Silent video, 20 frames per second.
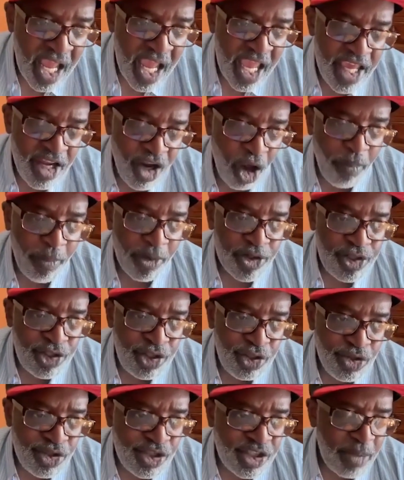It almost
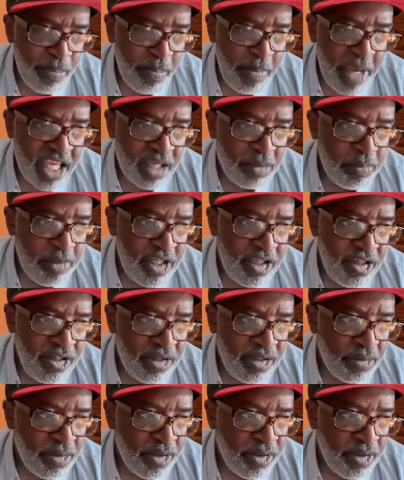used to make me,